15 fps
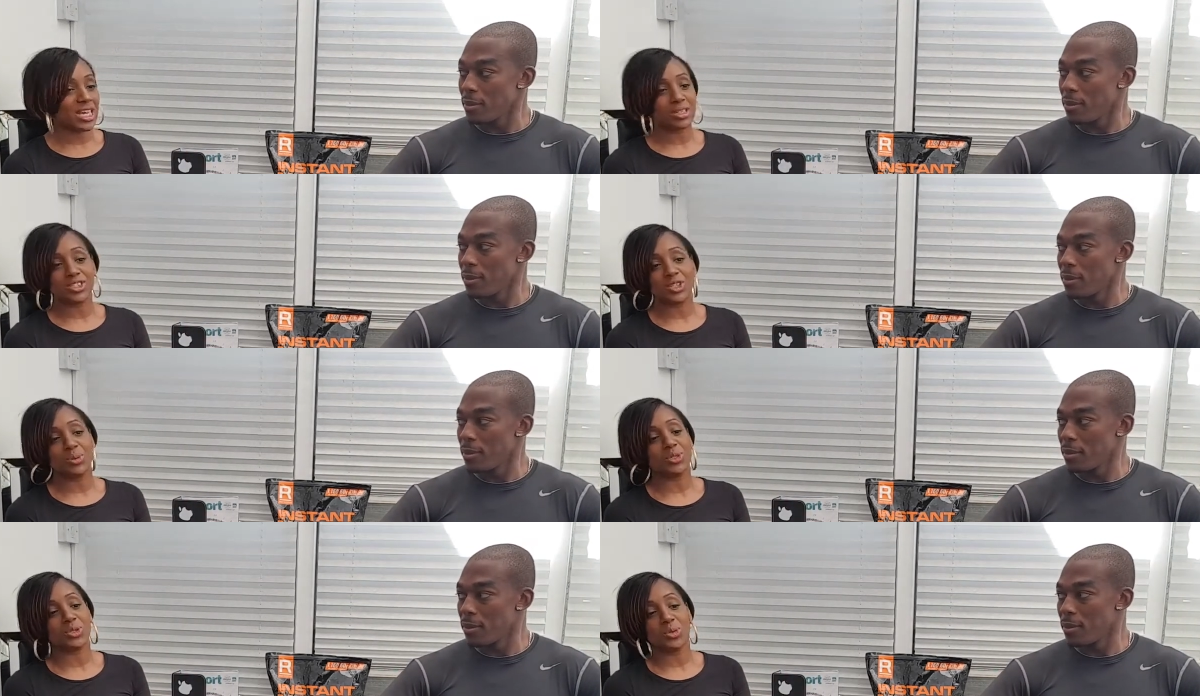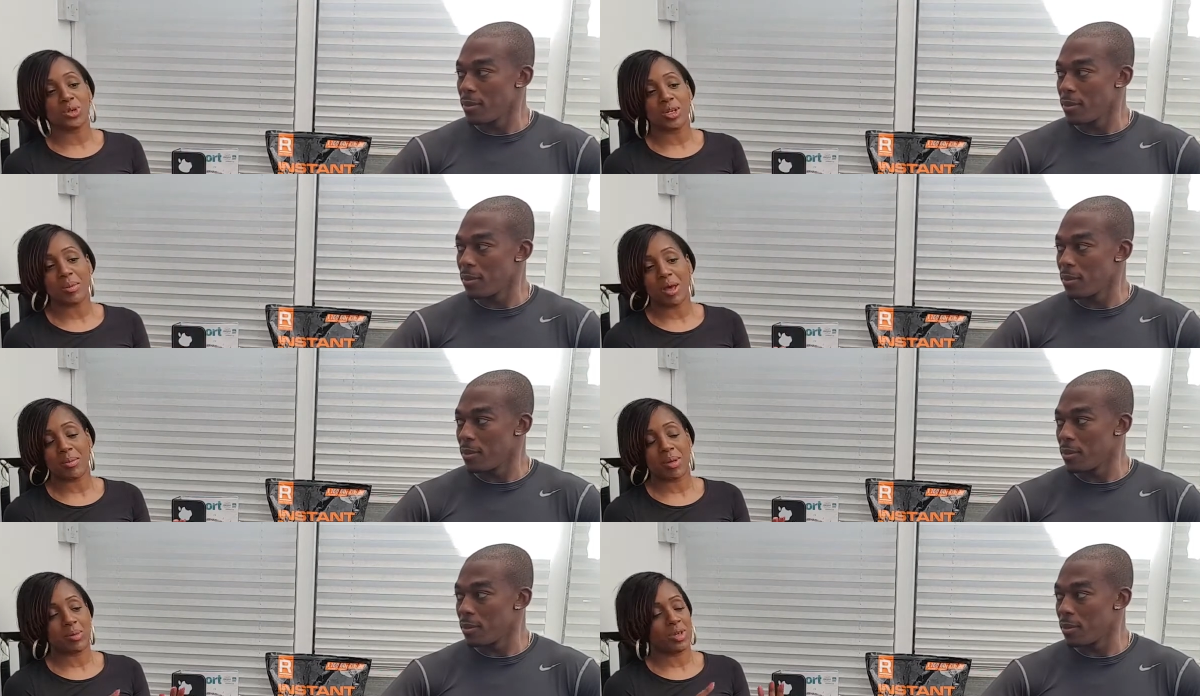Speaker 1: And so we're talking
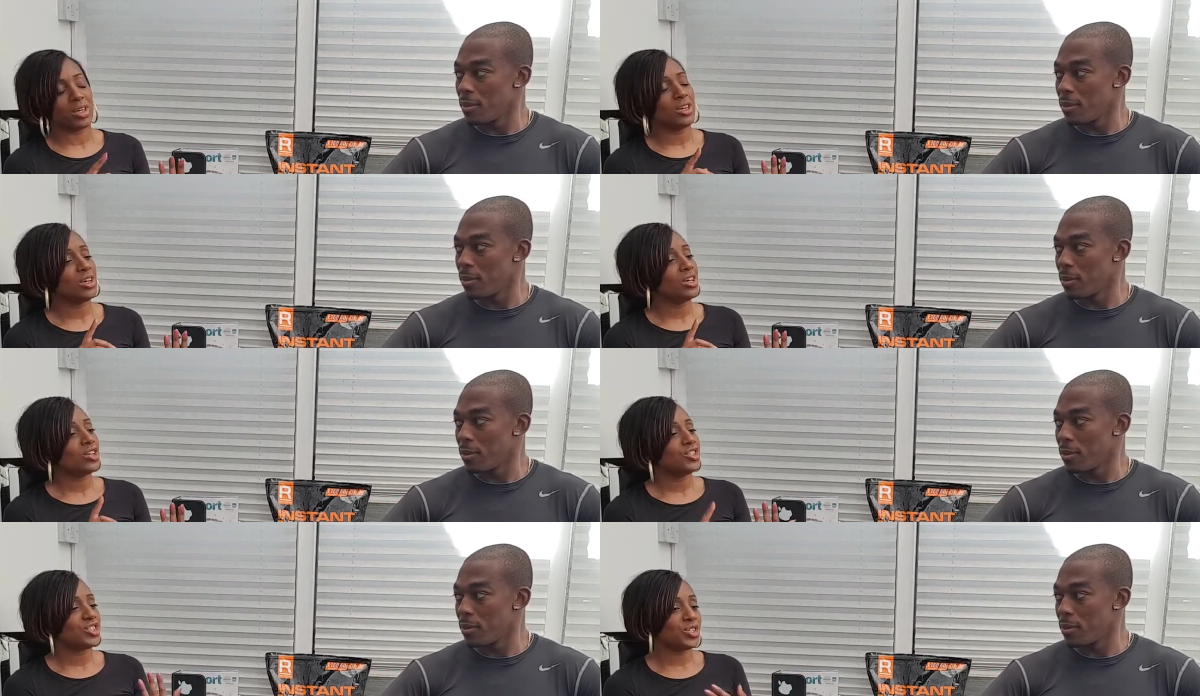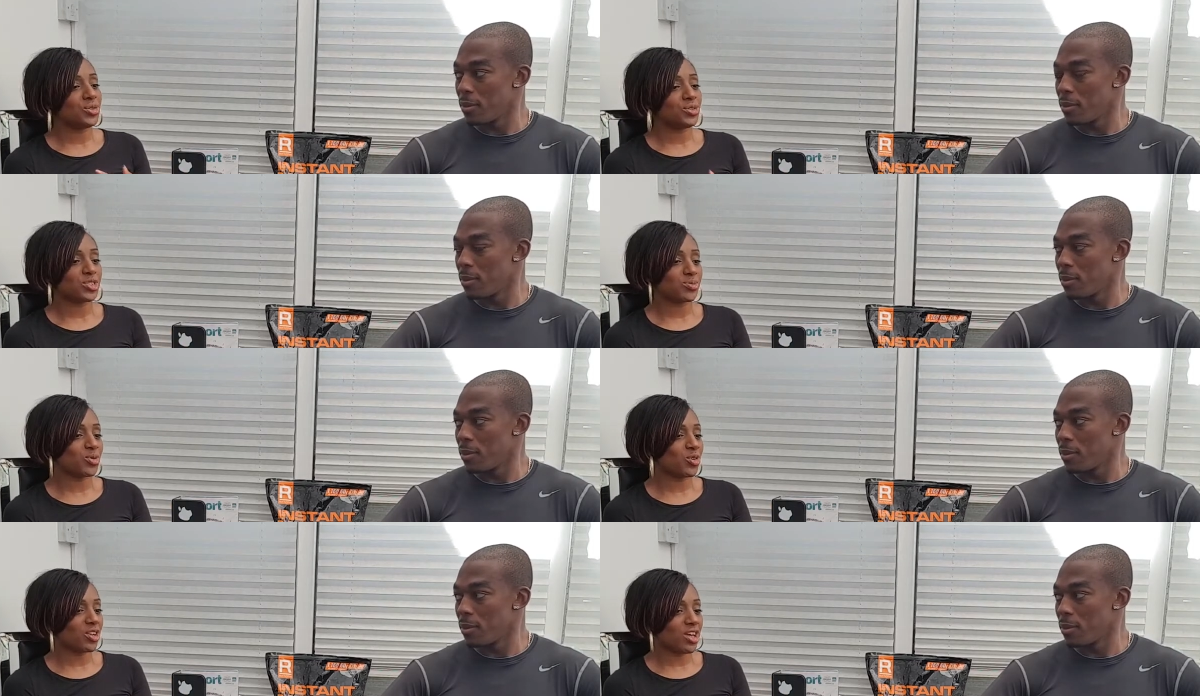about maybe two
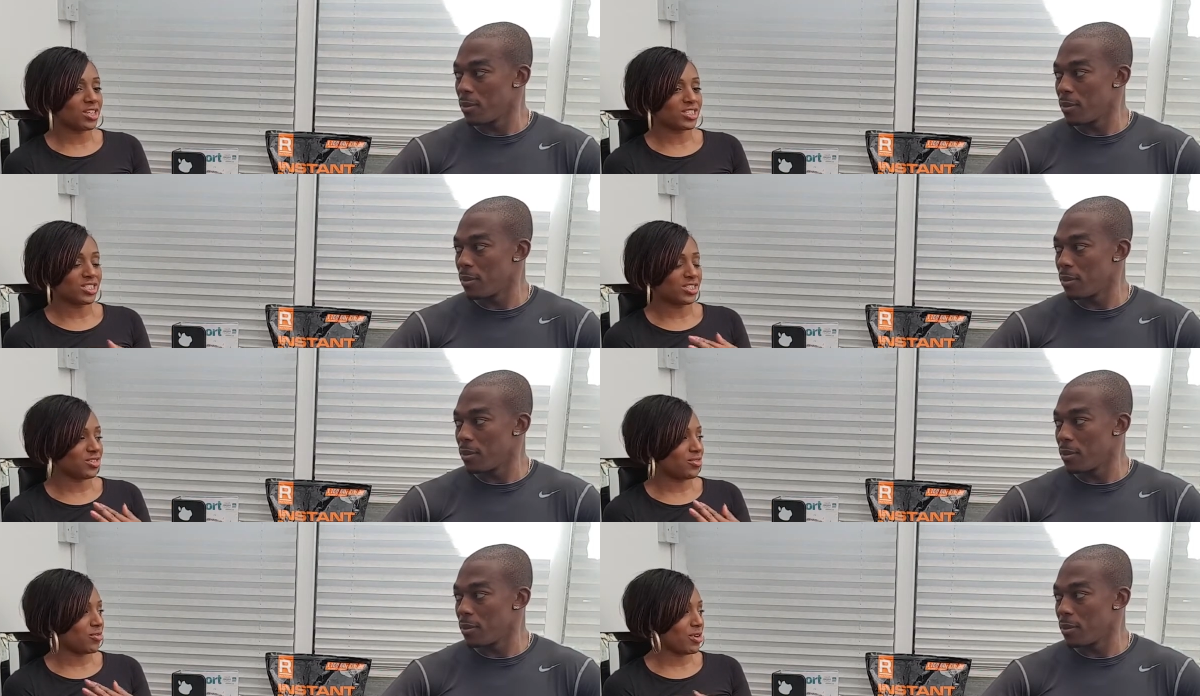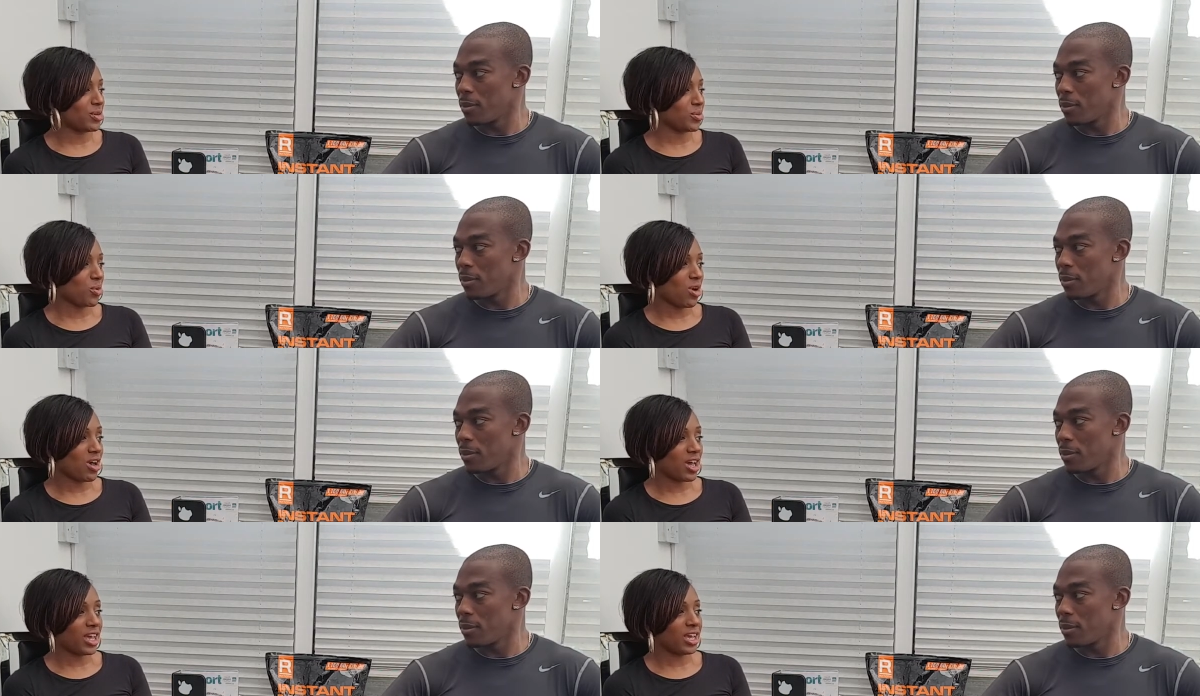small glasses of red
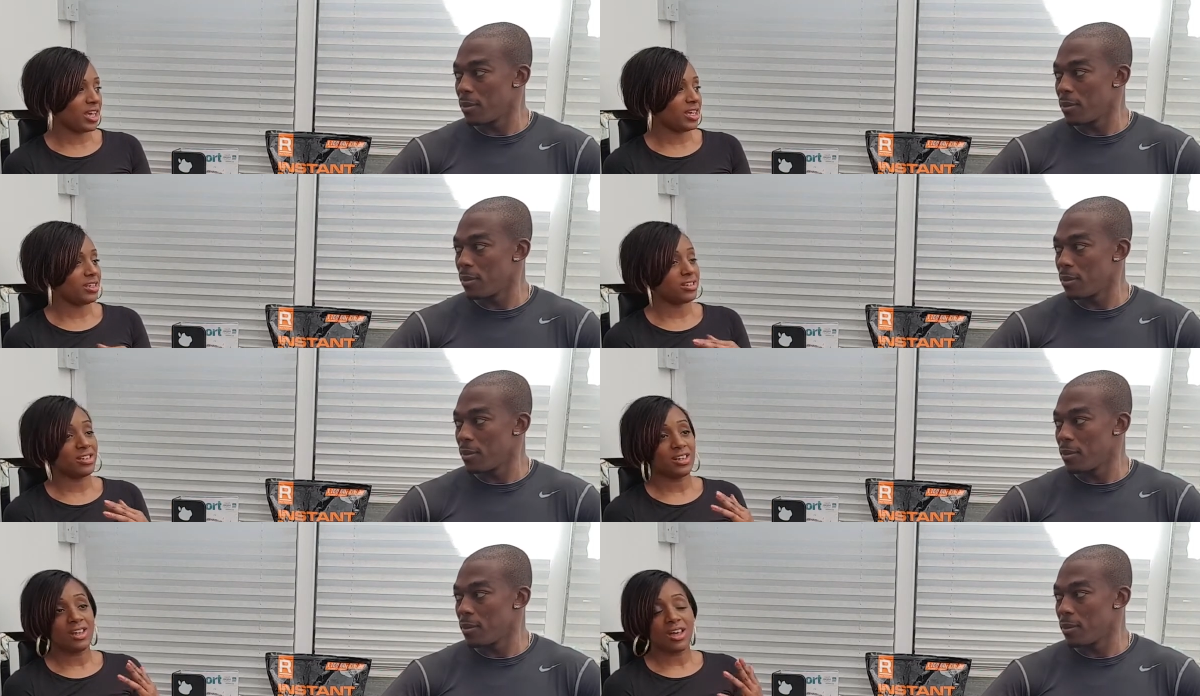wine,